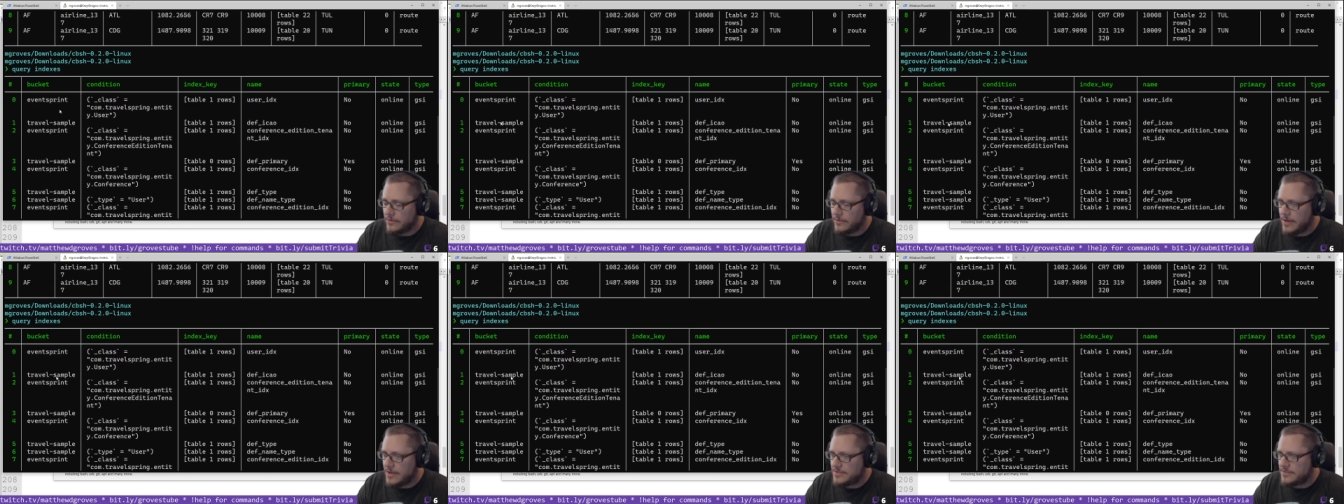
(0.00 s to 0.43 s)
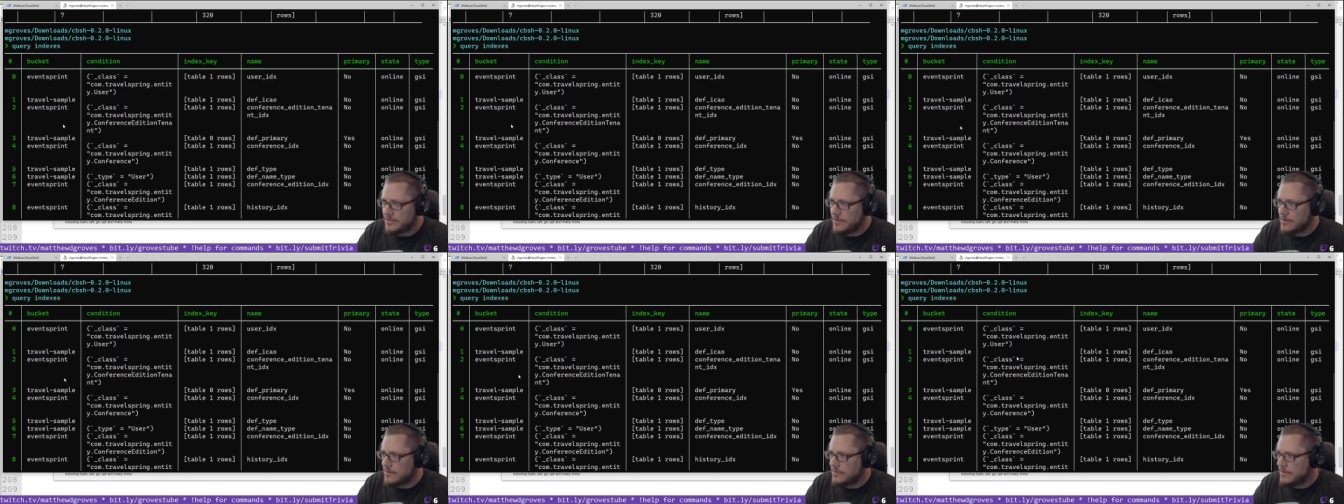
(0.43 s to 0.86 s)
All right,
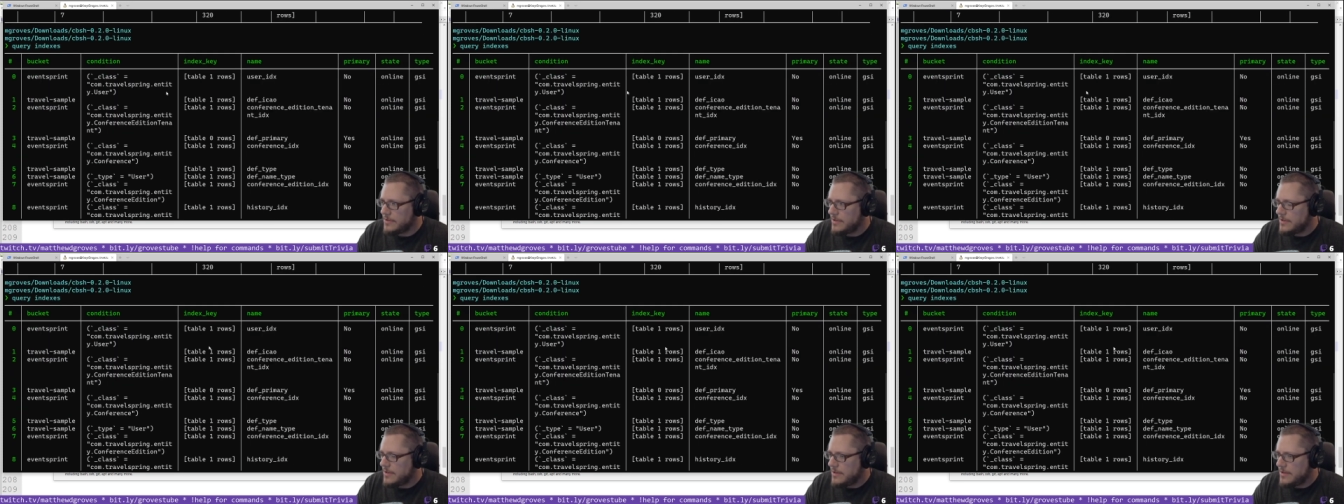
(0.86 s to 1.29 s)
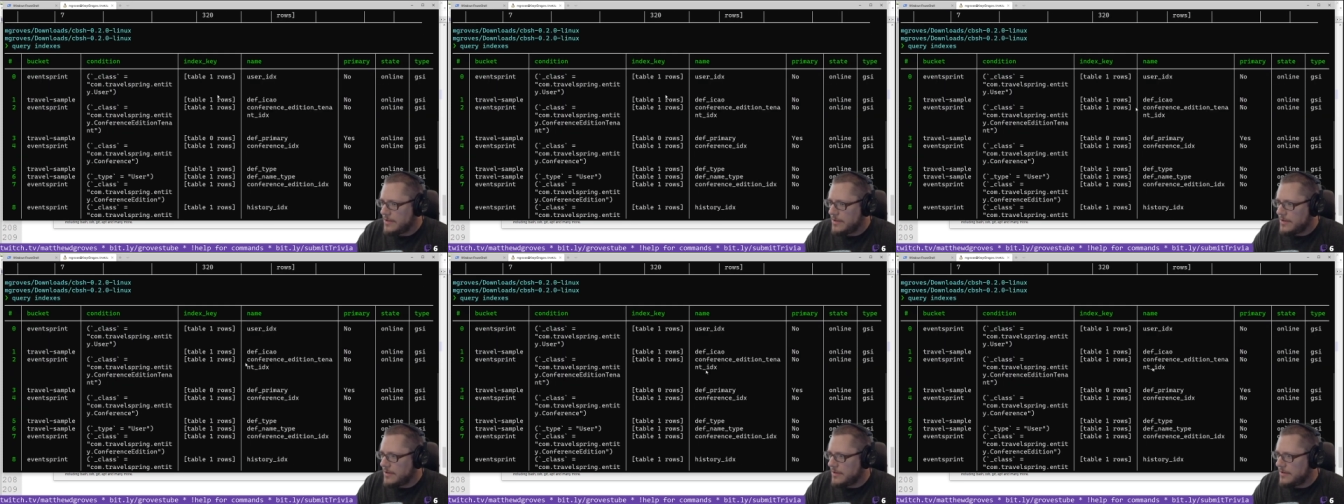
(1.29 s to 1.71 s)
so
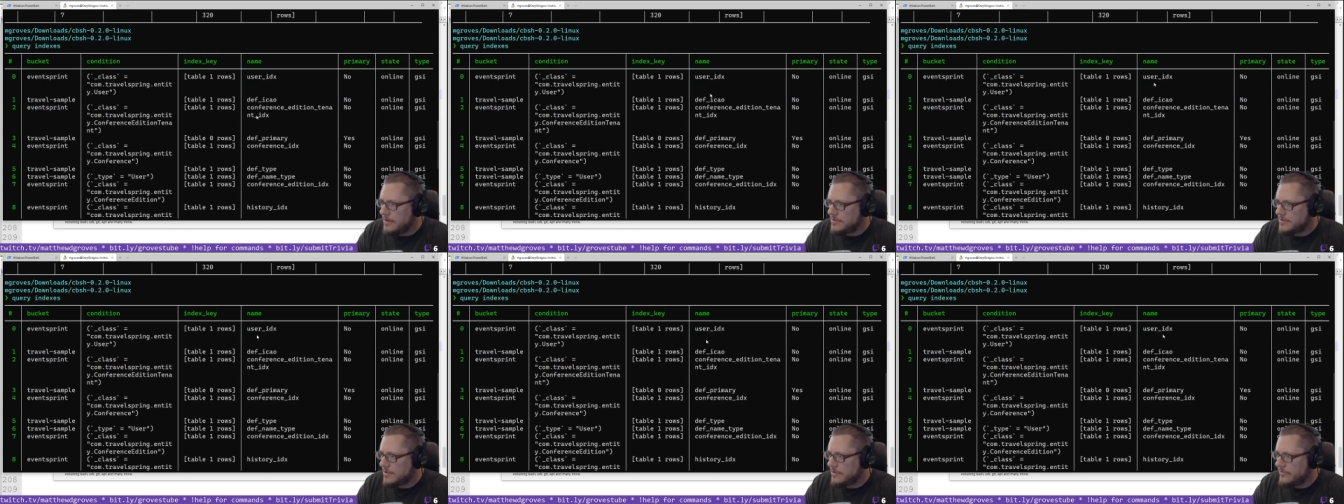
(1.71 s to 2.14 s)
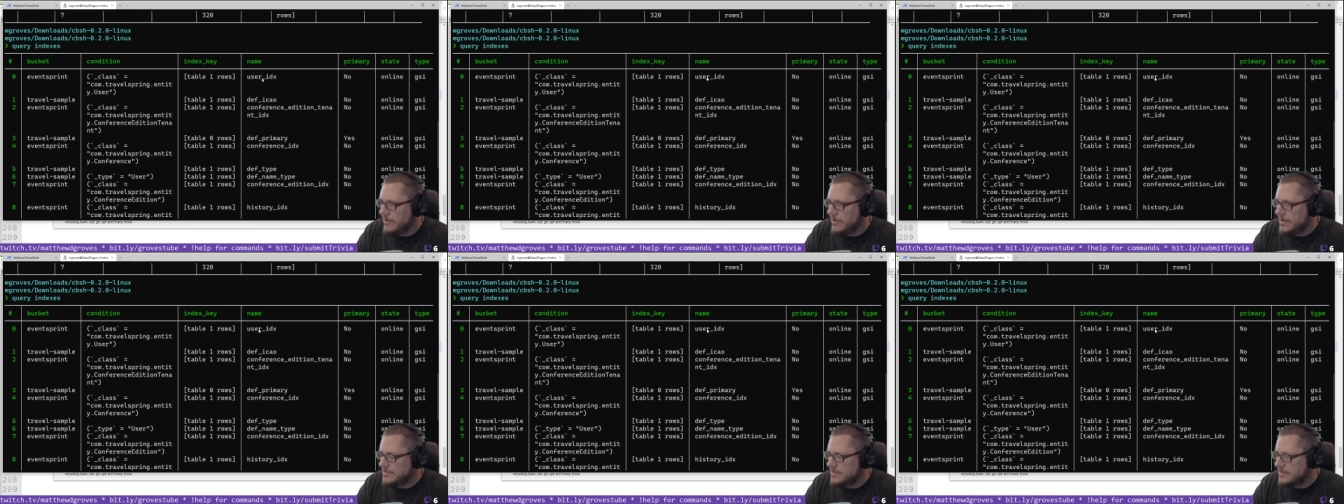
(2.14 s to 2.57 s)
here's all the
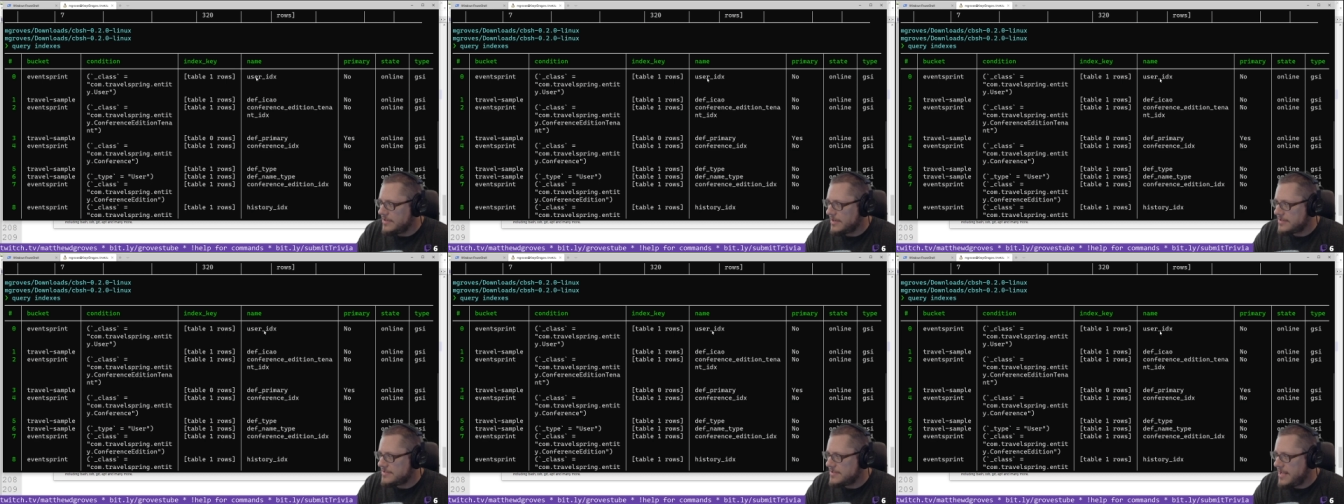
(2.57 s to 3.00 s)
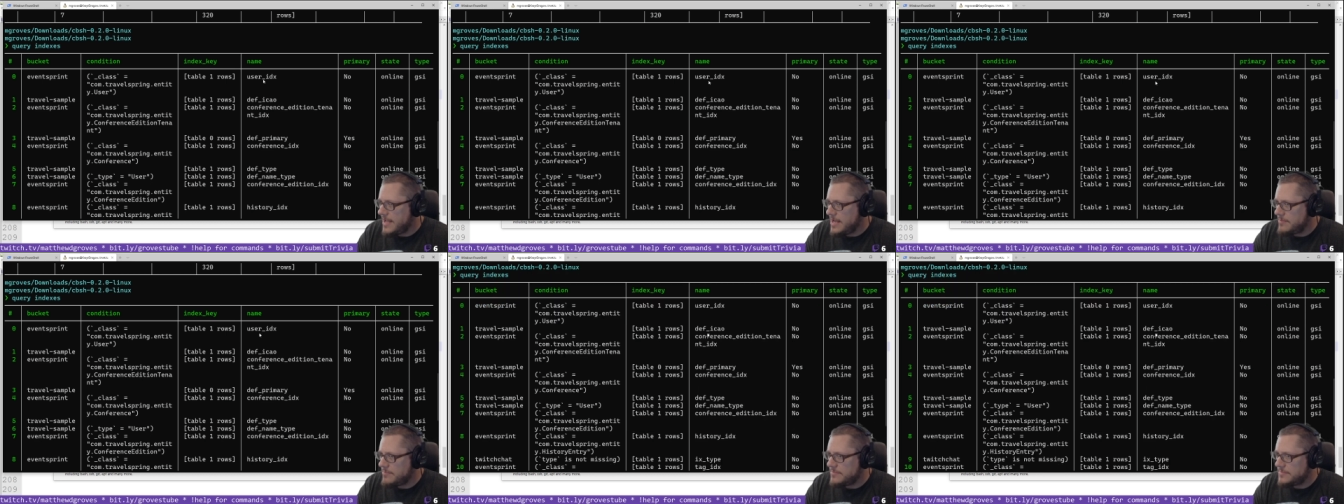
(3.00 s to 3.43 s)
various index
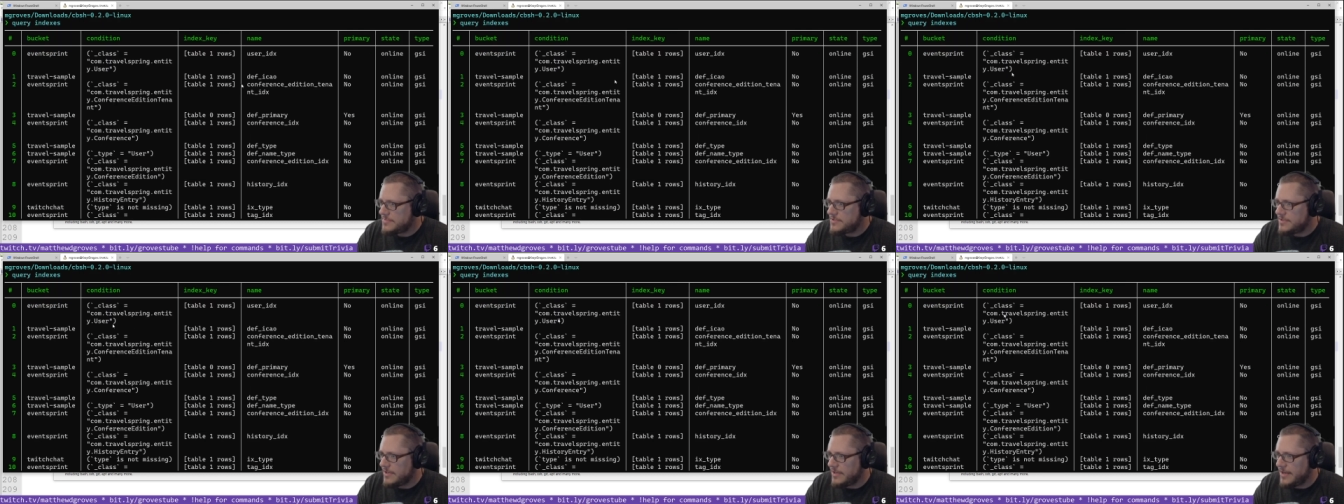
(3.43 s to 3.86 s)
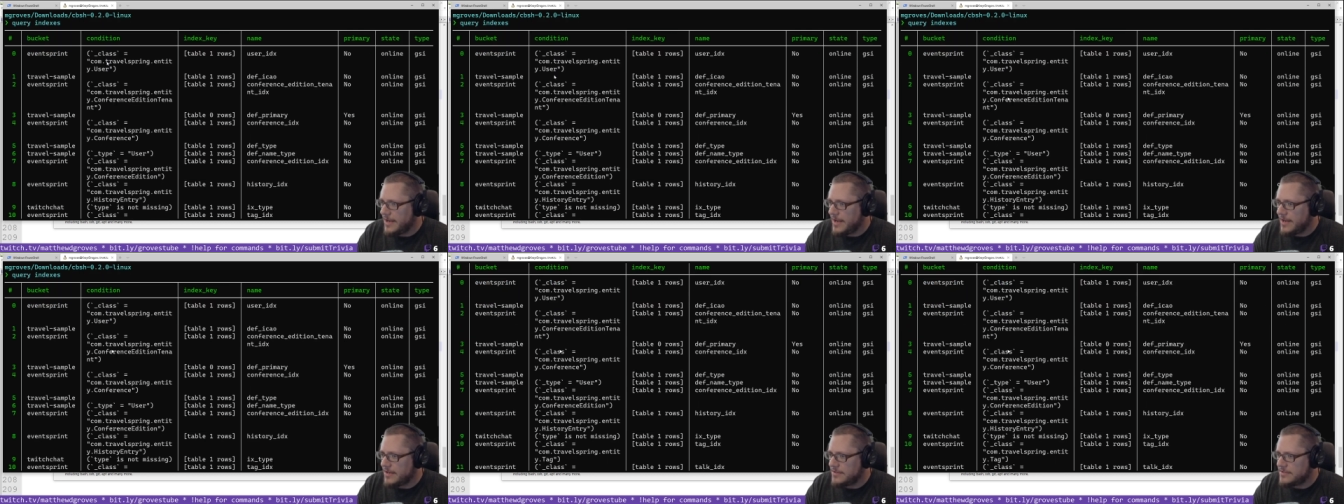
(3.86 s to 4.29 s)
names
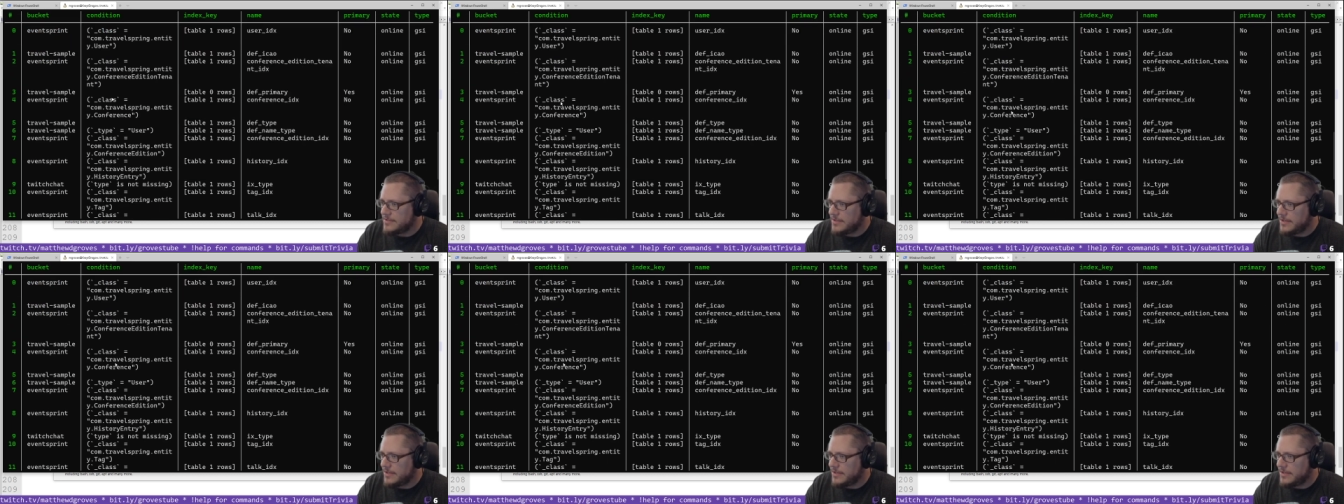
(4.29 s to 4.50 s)
and